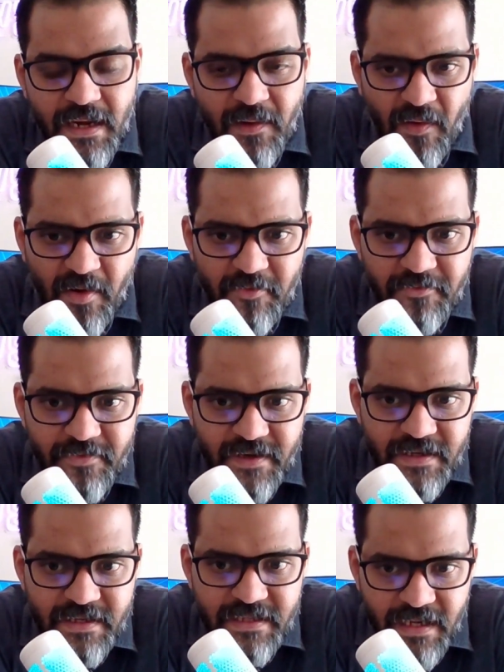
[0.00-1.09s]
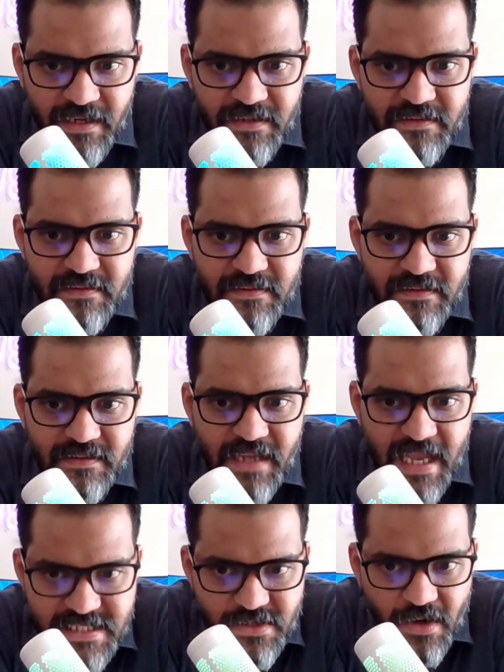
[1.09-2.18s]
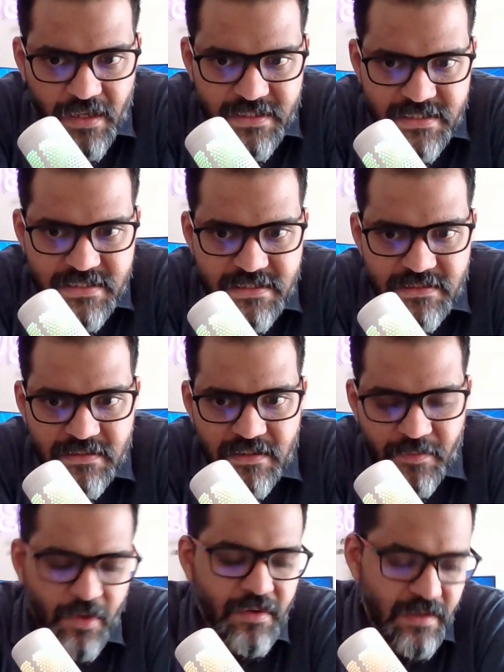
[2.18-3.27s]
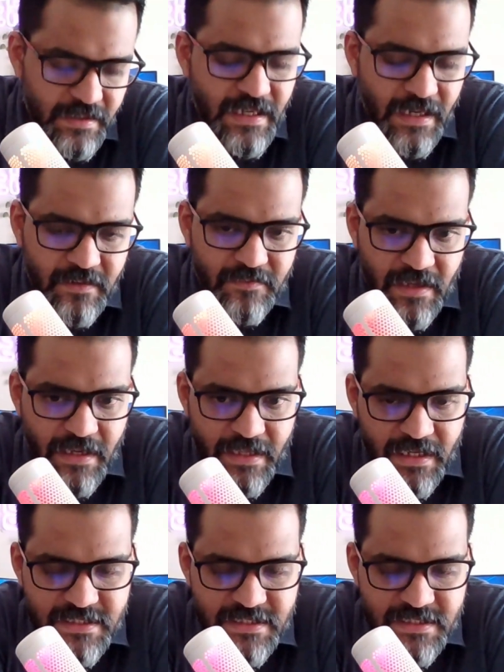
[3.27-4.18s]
a lot of uh, young uh, gastroenterologists uh, or young uh,